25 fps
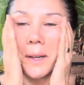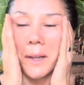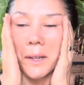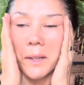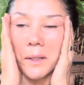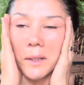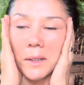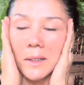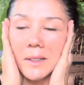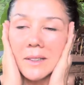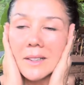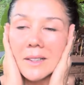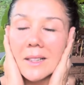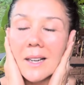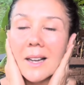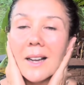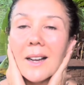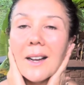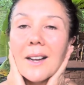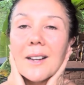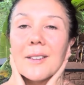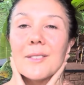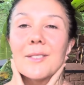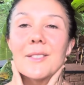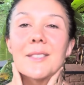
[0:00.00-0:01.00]
are
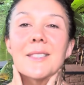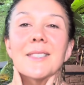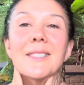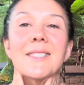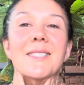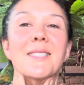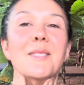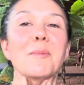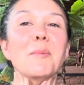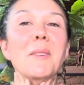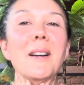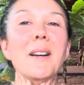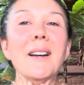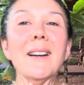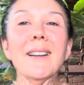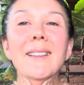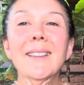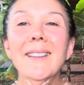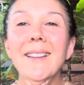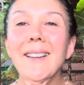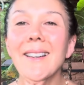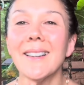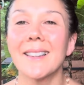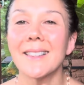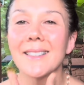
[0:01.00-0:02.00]
covered in smile
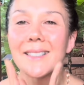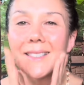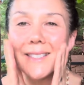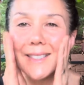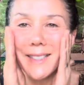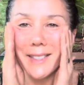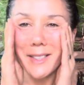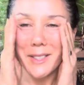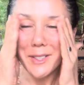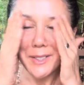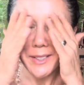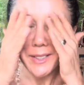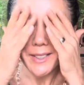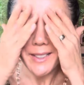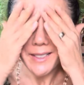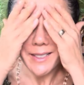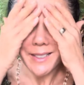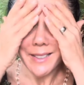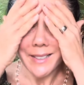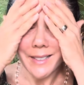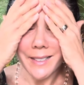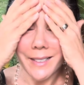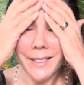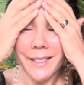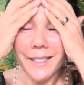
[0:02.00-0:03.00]
lines, and you can
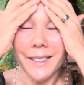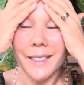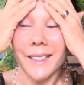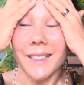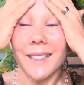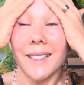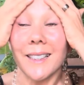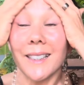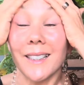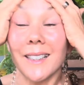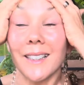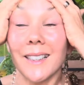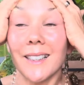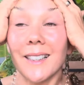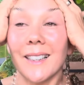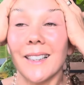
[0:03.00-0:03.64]
see